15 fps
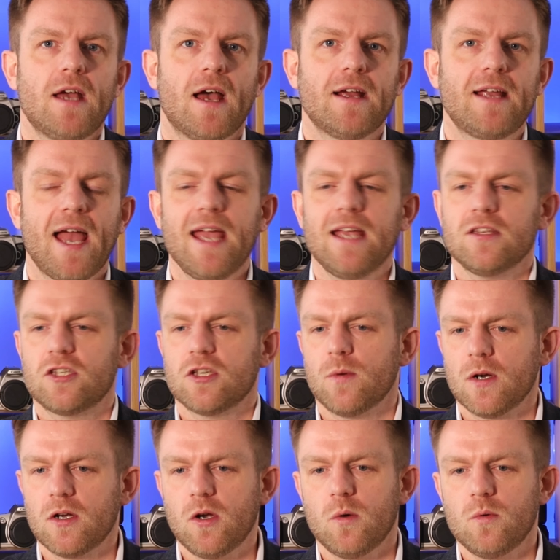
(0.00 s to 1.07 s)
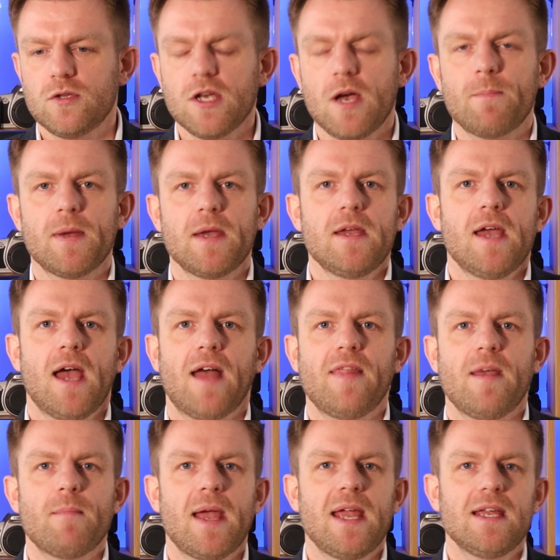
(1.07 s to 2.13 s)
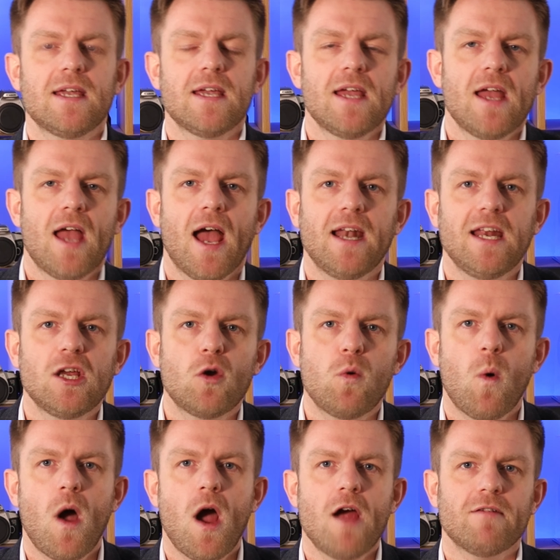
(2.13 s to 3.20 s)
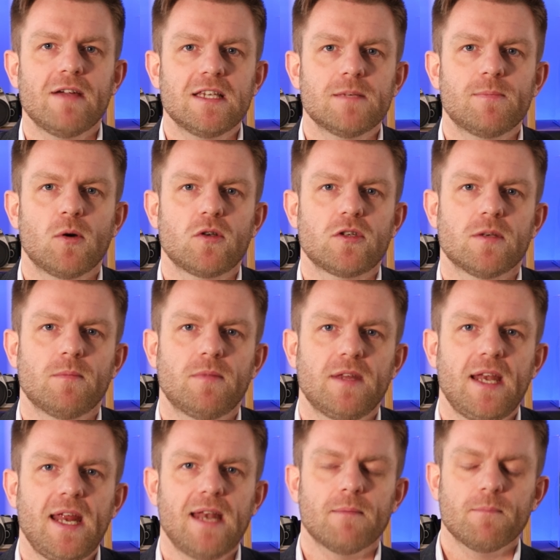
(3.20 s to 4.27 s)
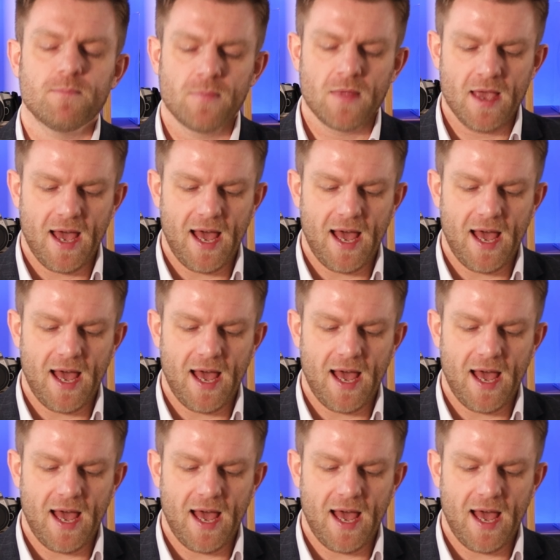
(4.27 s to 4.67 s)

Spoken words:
okay, and someone calls up and they make an inquiry to book something in.